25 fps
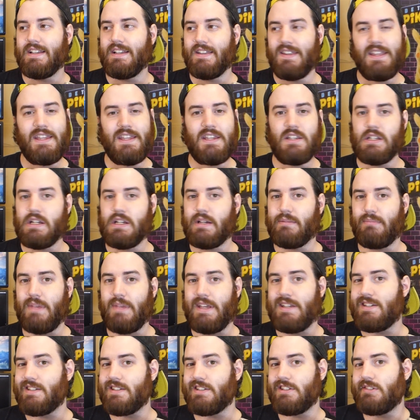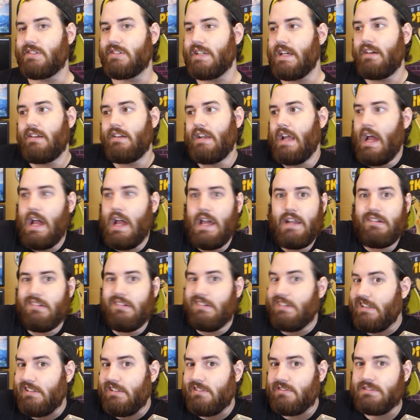the eShop may just go down, I
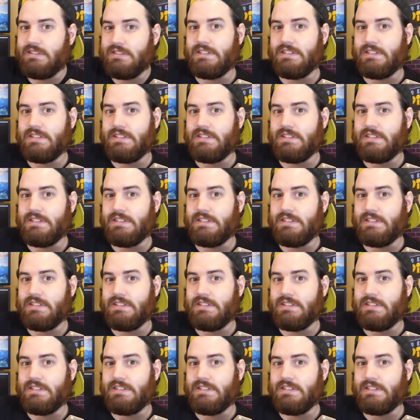don't know.